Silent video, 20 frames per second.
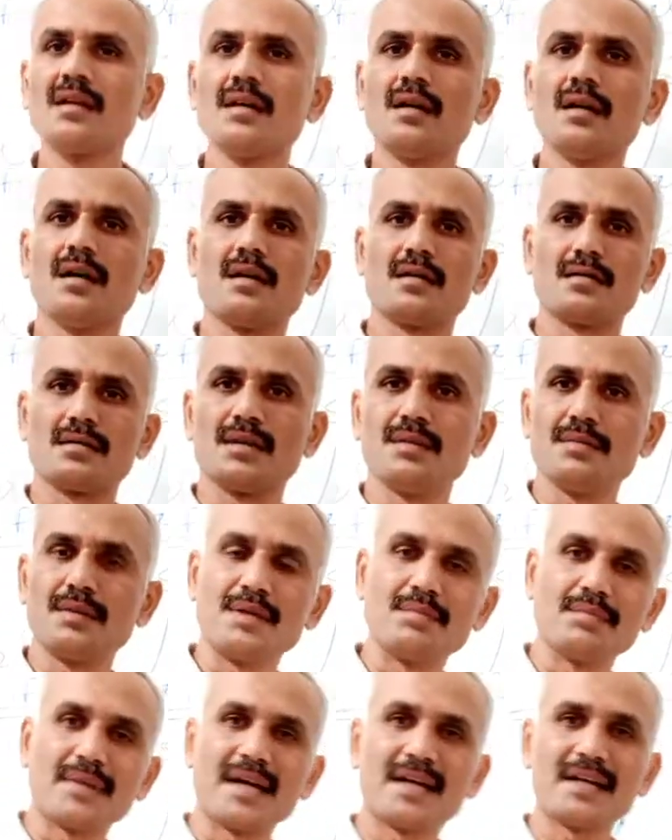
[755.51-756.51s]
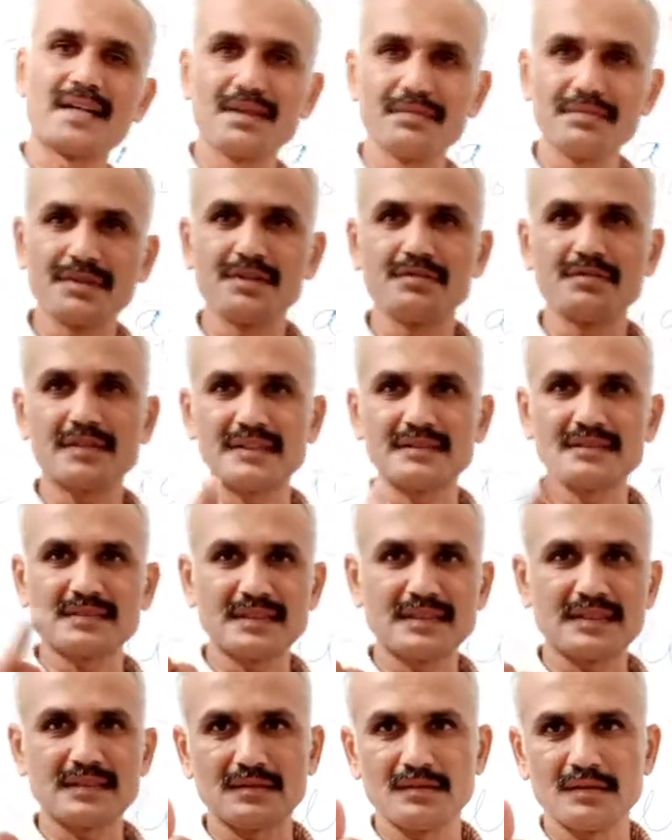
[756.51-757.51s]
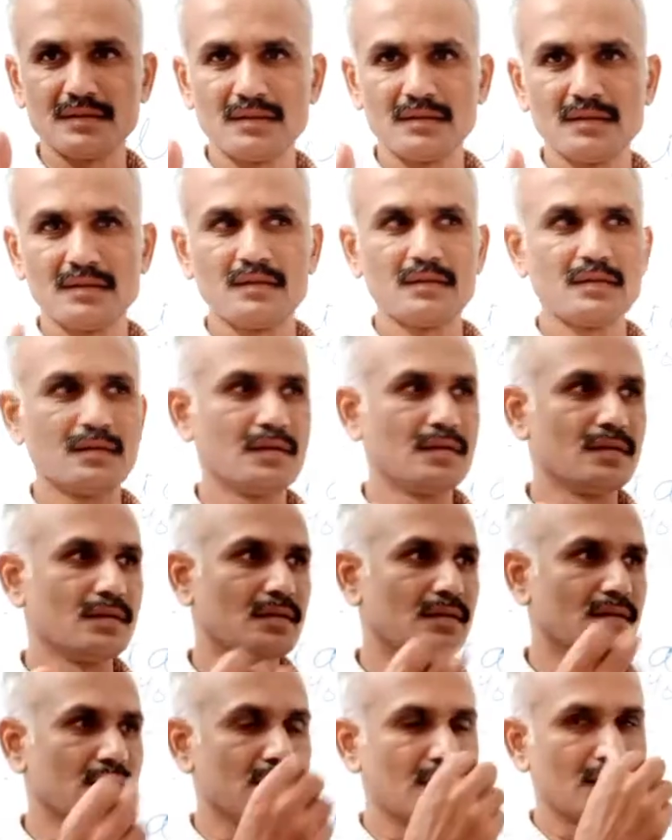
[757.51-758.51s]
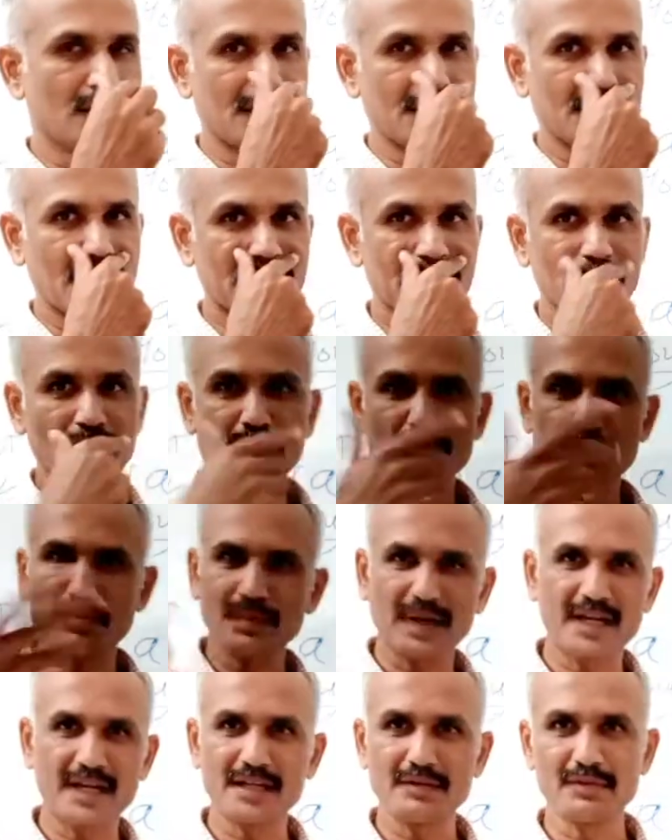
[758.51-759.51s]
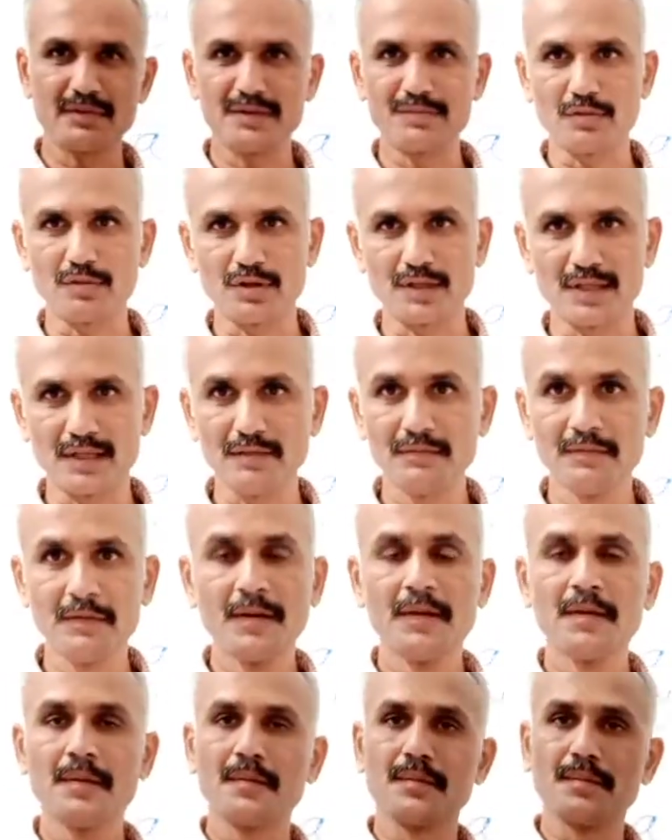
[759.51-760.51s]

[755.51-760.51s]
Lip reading: In Marathi, you can say, I don't know Marathi word for dove.